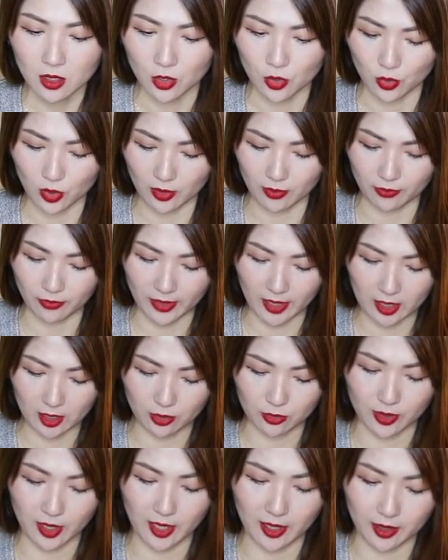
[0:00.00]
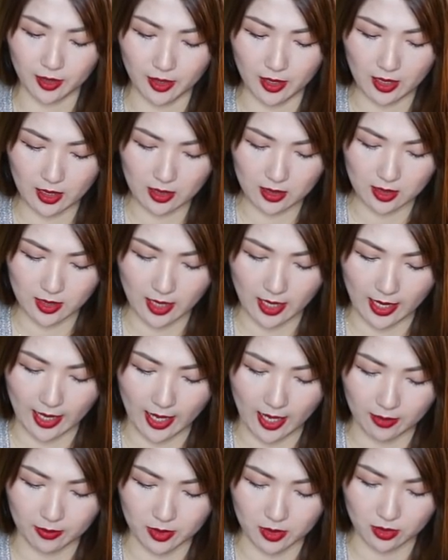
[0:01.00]
You can find great things at
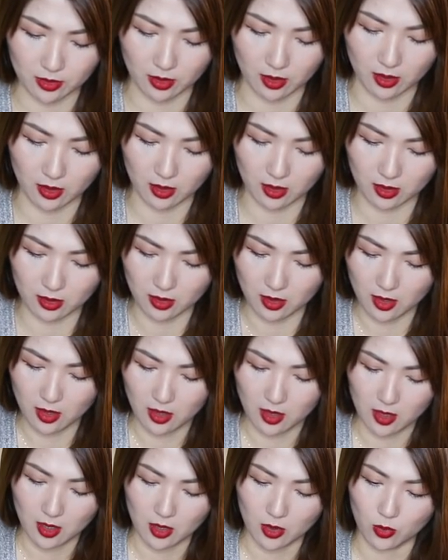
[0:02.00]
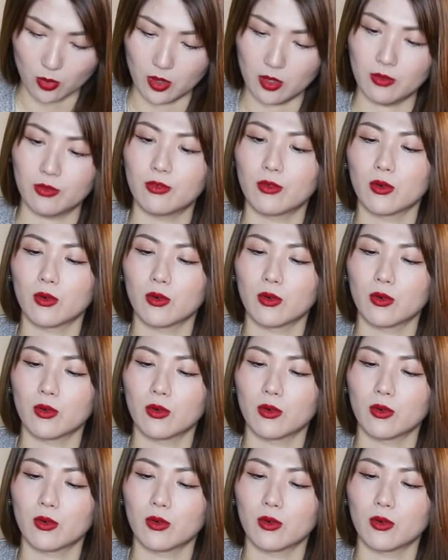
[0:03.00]
Amazon with a